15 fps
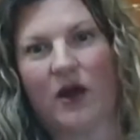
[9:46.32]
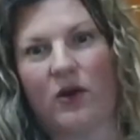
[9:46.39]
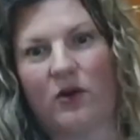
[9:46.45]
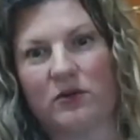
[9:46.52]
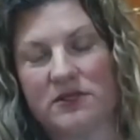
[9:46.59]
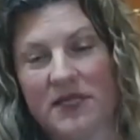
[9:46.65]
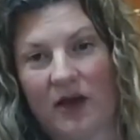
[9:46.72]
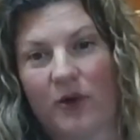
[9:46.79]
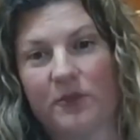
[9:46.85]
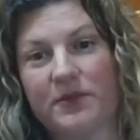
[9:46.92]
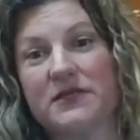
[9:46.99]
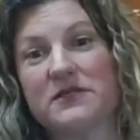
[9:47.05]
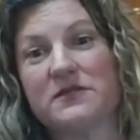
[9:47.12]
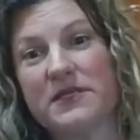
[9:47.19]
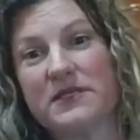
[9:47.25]
to help
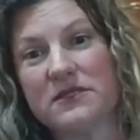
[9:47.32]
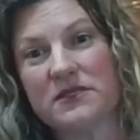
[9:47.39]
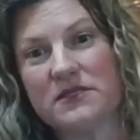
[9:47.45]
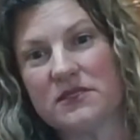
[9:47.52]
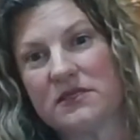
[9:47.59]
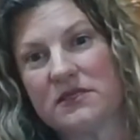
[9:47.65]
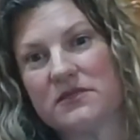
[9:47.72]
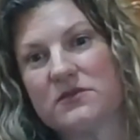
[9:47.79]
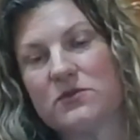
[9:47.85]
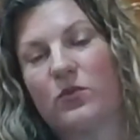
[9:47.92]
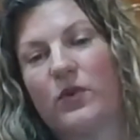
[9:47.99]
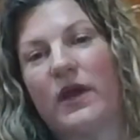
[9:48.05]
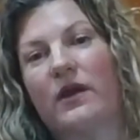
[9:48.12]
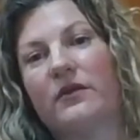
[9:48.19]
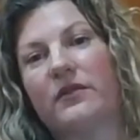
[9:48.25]
these businesses
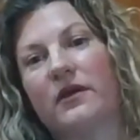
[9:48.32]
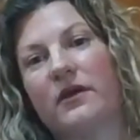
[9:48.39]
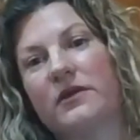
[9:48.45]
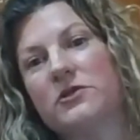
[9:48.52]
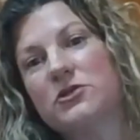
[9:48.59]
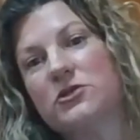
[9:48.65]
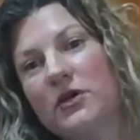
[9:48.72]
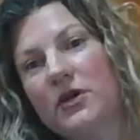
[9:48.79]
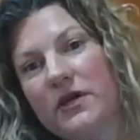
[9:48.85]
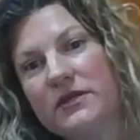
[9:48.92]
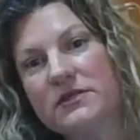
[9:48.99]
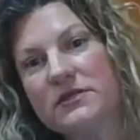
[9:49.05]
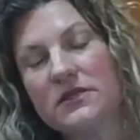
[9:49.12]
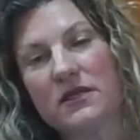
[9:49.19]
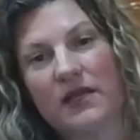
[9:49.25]
where their
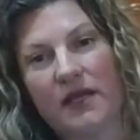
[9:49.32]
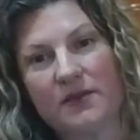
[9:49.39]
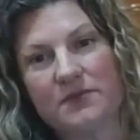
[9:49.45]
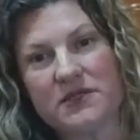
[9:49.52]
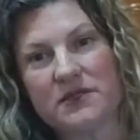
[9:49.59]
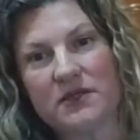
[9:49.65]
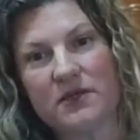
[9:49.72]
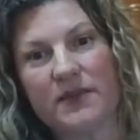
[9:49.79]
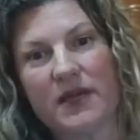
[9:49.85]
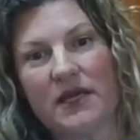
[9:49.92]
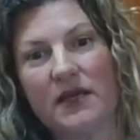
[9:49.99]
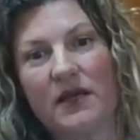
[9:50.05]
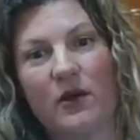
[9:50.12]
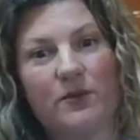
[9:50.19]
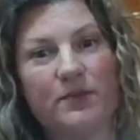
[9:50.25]
insurance claims that they're
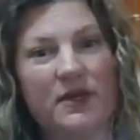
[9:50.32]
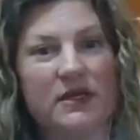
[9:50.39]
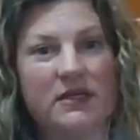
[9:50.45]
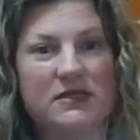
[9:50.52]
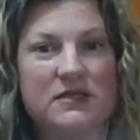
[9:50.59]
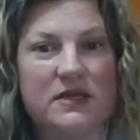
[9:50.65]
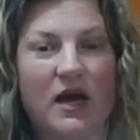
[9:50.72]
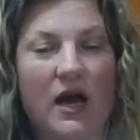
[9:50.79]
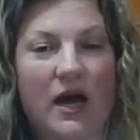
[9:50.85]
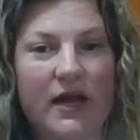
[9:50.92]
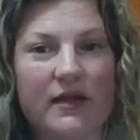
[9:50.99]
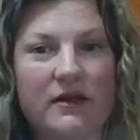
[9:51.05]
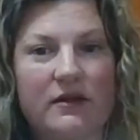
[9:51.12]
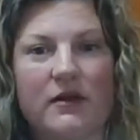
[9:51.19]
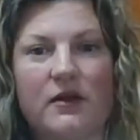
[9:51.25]
making are being
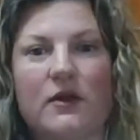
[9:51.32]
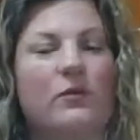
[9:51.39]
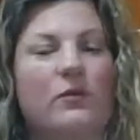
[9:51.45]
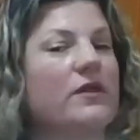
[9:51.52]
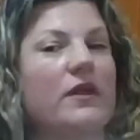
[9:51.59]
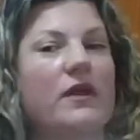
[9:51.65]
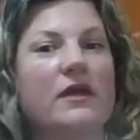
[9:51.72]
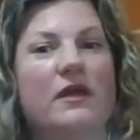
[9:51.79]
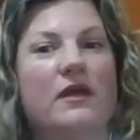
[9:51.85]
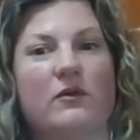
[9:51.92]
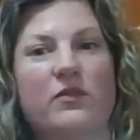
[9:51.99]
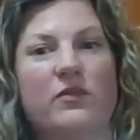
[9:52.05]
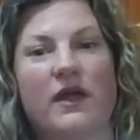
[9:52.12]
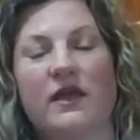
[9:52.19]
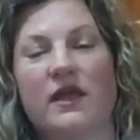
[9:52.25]
denied, where
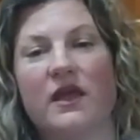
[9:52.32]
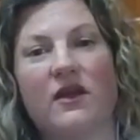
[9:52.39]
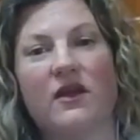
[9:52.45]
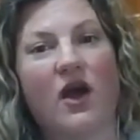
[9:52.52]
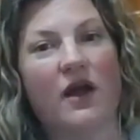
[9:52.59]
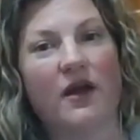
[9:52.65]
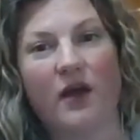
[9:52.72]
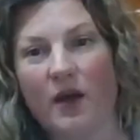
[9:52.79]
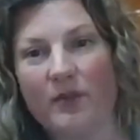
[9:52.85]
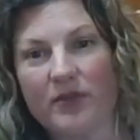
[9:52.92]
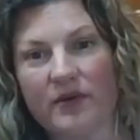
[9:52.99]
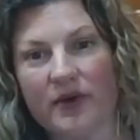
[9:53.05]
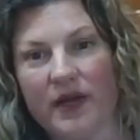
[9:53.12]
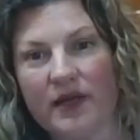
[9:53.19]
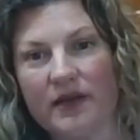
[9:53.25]
they cannot
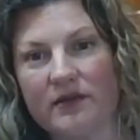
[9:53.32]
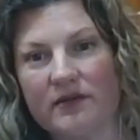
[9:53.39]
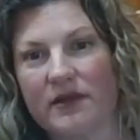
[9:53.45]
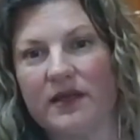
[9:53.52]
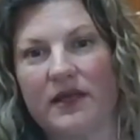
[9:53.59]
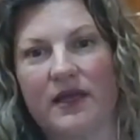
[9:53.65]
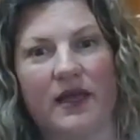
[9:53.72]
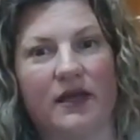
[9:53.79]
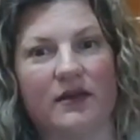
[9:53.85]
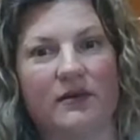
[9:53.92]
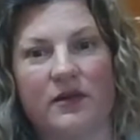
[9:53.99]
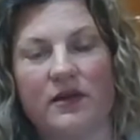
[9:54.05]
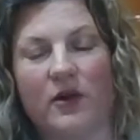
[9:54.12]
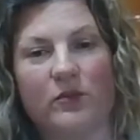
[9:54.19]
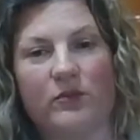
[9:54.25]
operate. They can't,
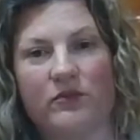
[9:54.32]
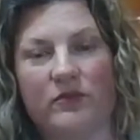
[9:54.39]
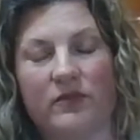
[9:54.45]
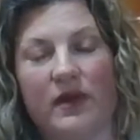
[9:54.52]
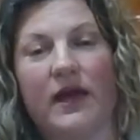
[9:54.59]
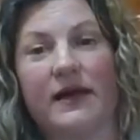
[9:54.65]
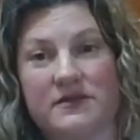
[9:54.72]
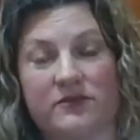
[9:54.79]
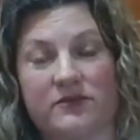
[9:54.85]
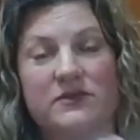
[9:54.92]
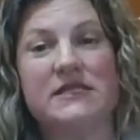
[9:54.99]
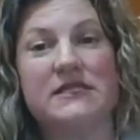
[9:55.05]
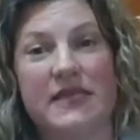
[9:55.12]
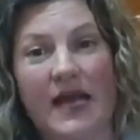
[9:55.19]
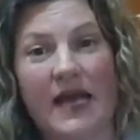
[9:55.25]
as of
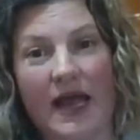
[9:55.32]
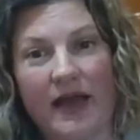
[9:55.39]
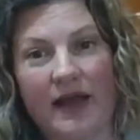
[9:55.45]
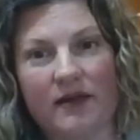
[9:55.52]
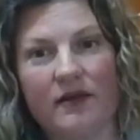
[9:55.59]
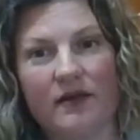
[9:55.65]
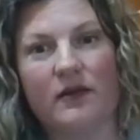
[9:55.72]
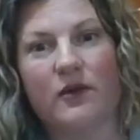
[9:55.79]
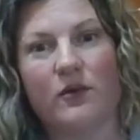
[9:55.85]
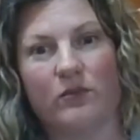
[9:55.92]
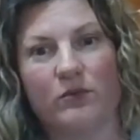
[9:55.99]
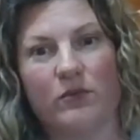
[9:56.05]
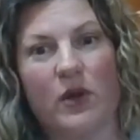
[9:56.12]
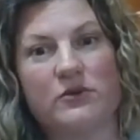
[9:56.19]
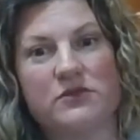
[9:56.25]
today,
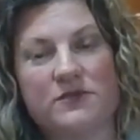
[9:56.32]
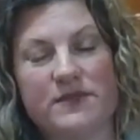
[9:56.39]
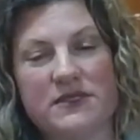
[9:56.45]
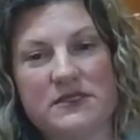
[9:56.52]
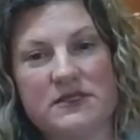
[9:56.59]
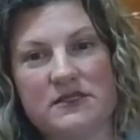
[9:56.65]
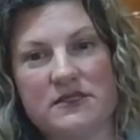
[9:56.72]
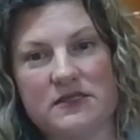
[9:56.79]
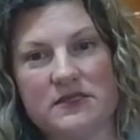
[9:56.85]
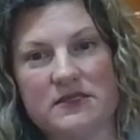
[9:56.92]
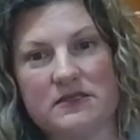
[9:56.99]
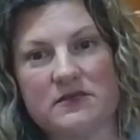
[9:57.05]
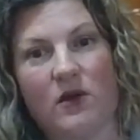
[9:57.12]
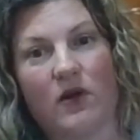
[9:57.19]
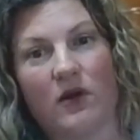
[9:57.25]
most
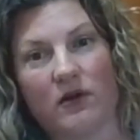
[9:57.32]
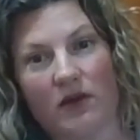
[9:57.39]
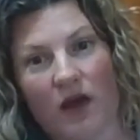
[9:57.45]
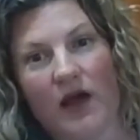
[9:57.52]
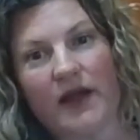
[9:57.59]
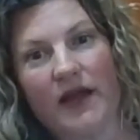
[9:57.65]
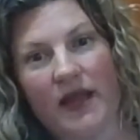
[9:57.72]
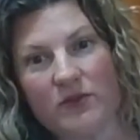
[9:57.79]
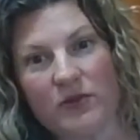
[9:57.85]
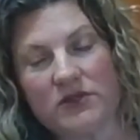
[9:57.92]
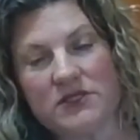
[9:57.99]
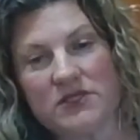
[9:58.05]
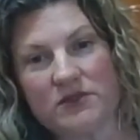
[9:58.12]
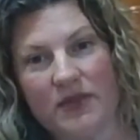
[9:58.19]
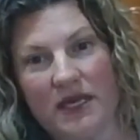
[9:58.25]
businesses are
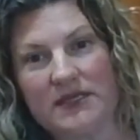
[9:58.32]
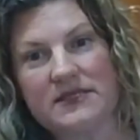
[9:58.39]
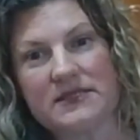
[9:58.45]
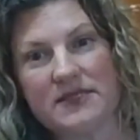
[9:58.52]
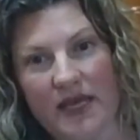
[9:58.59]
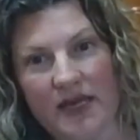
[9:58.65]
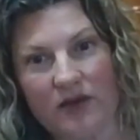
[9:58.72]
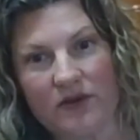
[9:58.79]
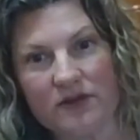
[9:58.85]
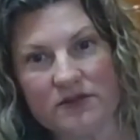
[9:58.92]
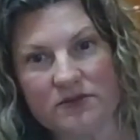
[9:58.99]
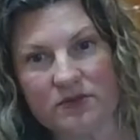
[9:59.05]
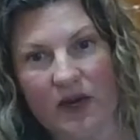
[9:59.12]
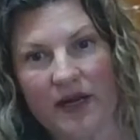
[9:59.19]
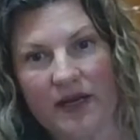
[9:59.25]
unable to make
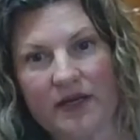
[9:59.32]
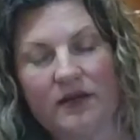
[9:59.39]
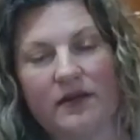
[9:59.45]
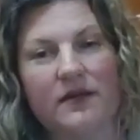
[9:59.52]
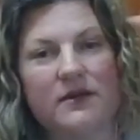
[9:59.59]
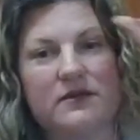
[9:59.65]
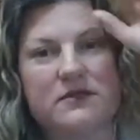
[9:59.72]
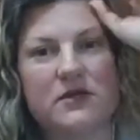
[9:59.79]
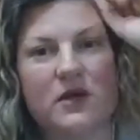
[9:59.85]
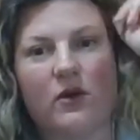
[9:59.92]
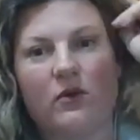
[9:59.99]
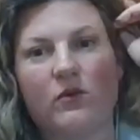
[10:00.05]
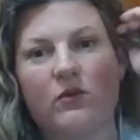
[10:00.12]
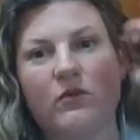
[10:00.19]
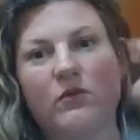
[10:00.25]
sales, right?
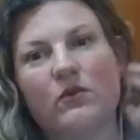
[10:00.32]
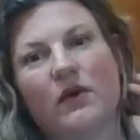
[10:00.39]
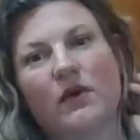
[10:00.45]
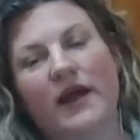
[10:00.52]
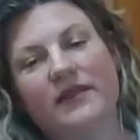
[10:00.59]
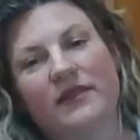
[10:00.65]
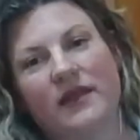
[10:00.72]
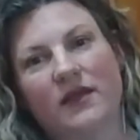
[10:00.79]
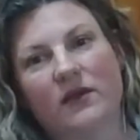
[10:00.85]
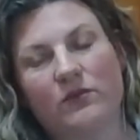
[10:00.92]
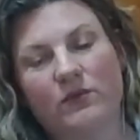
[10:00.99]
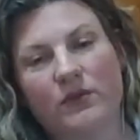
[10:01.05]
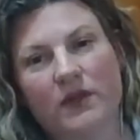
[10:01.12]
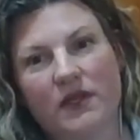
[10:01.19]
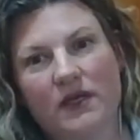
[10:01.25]
So I think
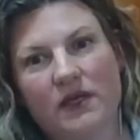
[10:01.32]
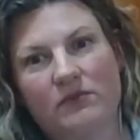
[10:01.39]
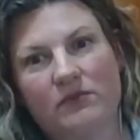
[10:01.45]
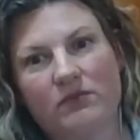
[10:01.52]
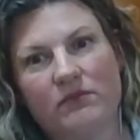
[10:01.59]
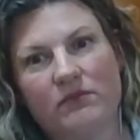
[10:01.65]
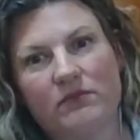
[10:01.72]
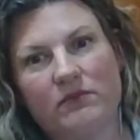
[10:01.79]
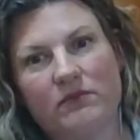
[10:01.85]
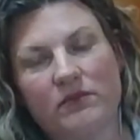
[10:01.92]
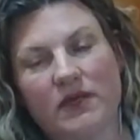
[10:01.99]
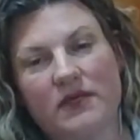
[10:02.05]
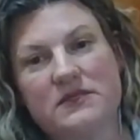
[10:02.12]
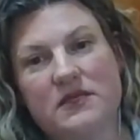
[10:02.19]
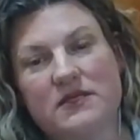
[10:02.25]
it really
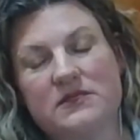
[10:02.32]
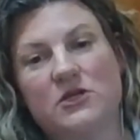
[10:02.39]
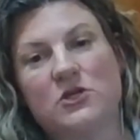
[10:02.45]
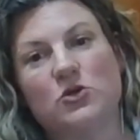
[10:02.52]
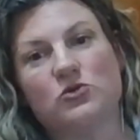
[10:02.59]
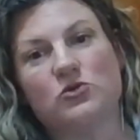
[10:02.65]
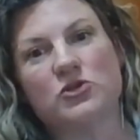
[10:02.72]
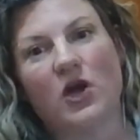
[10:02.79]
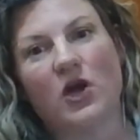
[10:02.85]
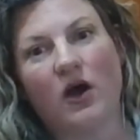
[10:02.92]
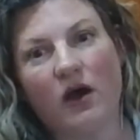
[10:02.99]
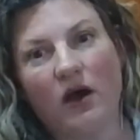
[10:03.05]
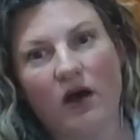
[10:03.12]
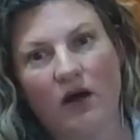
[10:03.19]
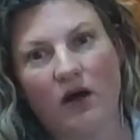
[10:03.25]
is a huge
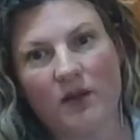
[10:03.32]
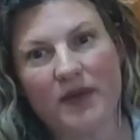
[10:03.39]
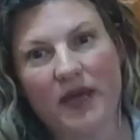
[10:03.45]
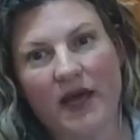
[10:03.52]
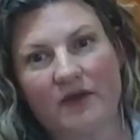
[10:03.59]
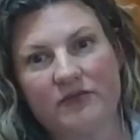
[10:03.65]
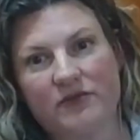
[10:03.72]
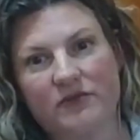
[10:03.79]
call on behalf of